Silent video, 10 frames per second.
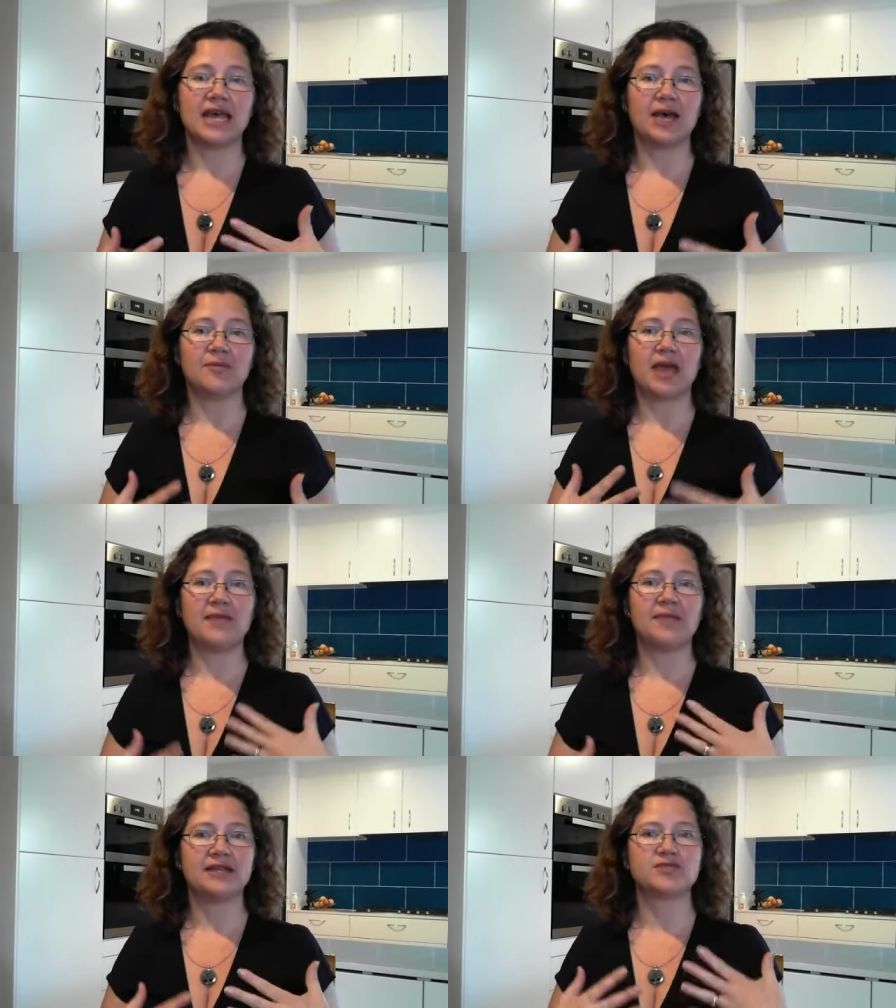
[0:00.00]

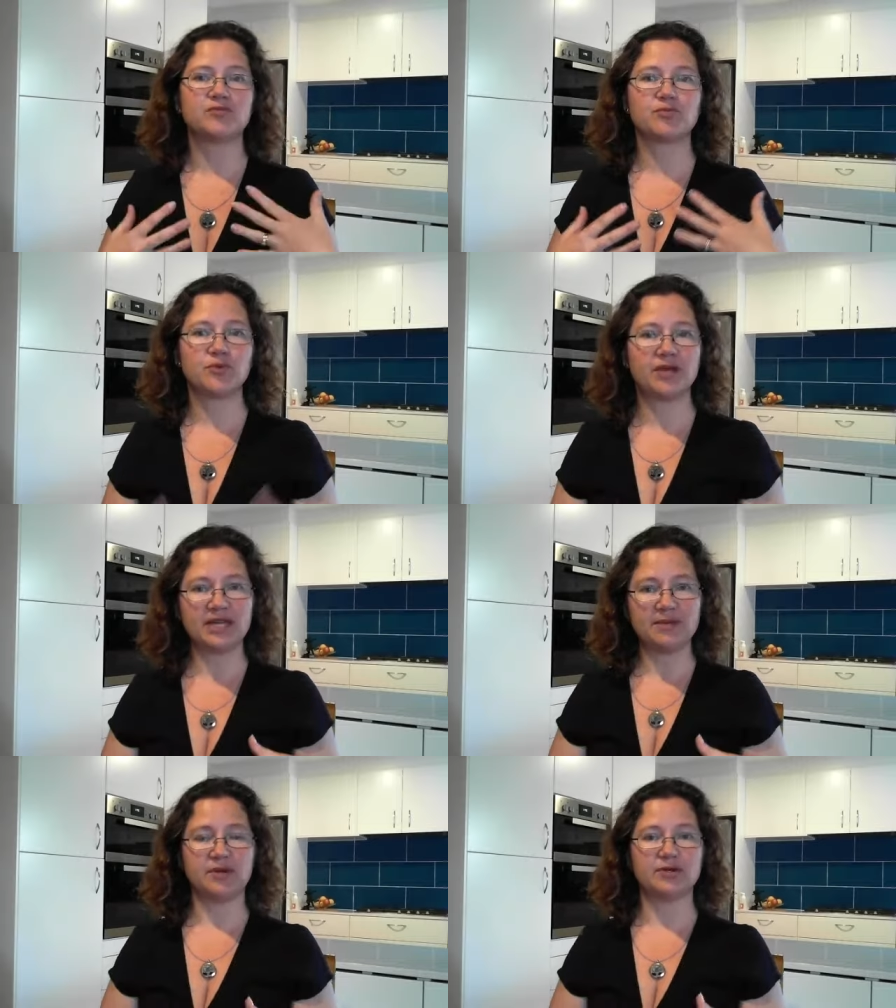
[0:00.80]
And that's
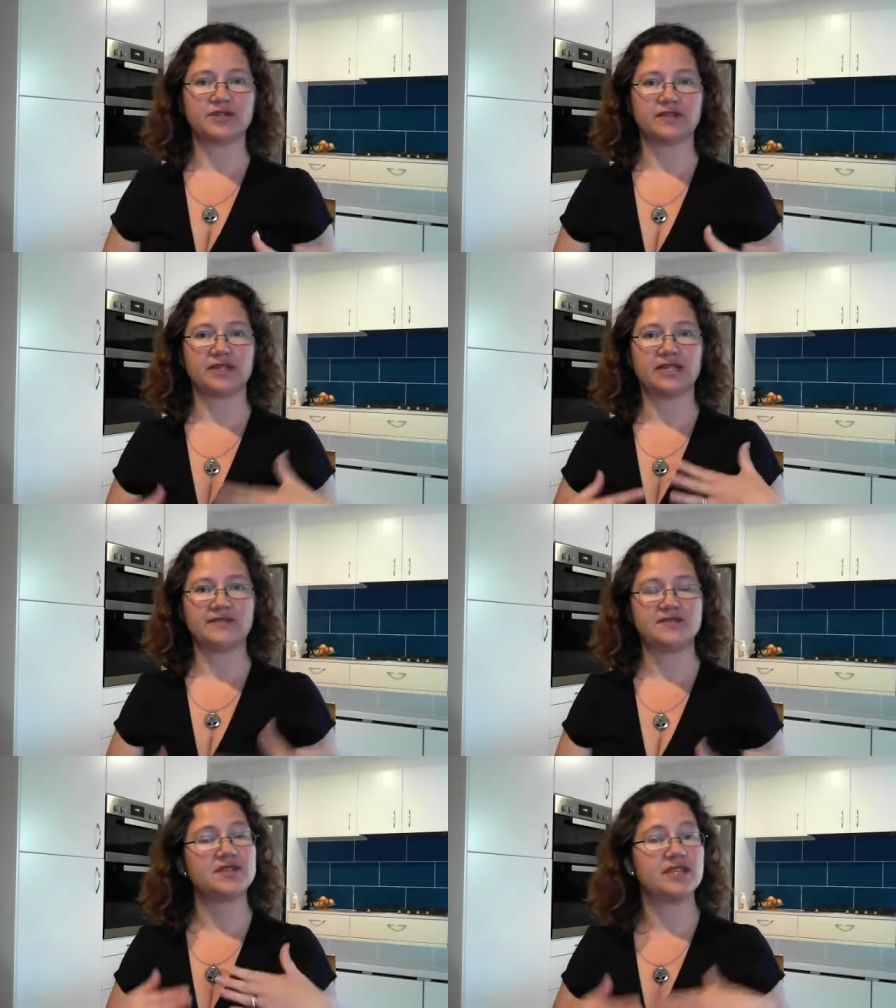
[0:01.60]
really beautiful. It
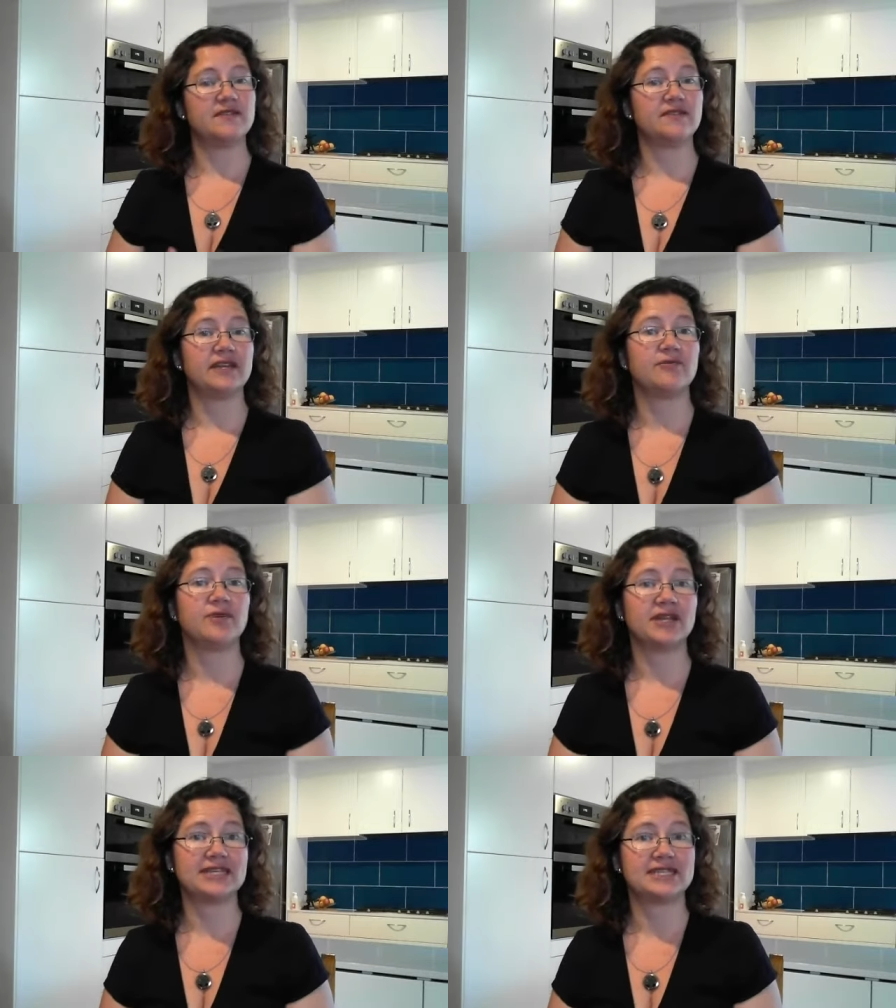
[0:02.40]
leaves your skin feeling
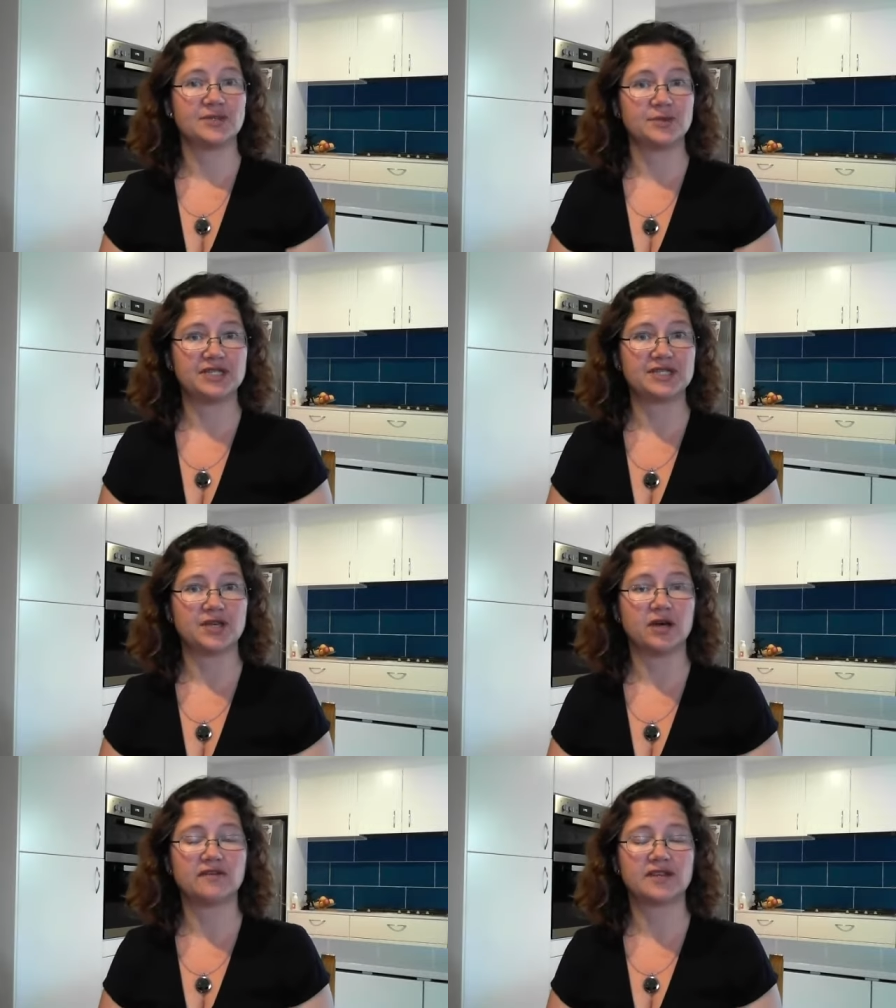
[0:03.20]
really silky
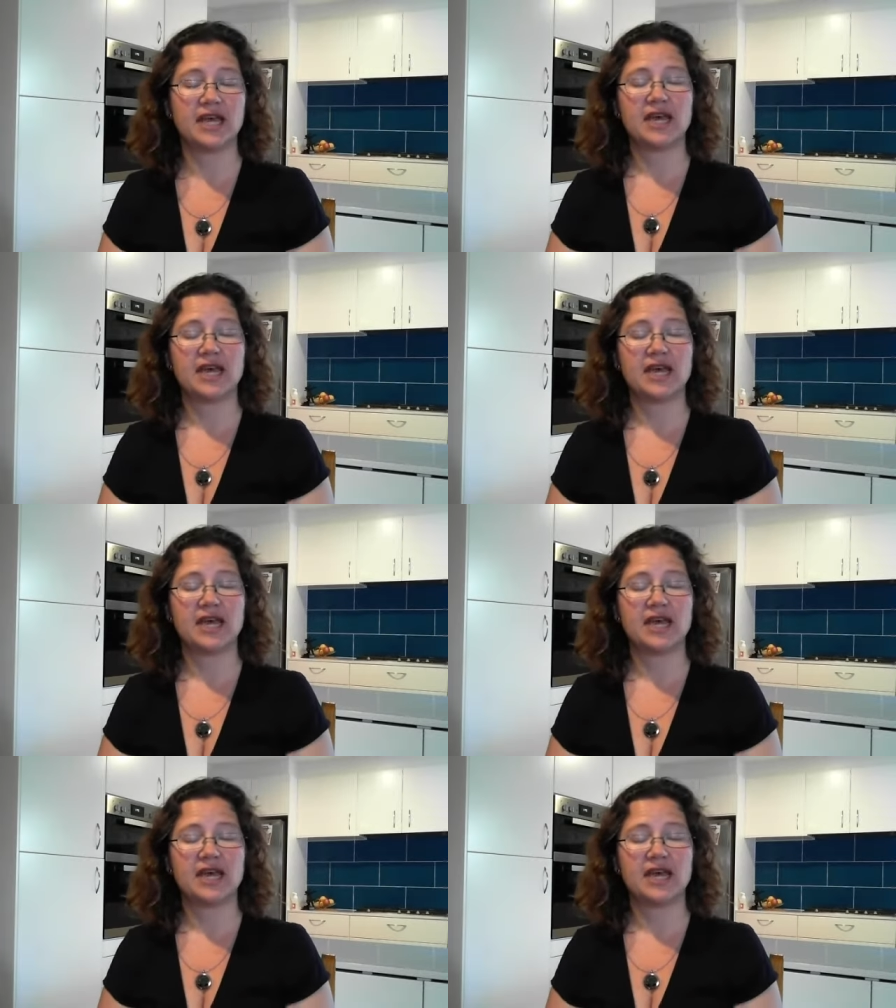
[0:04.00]
soft.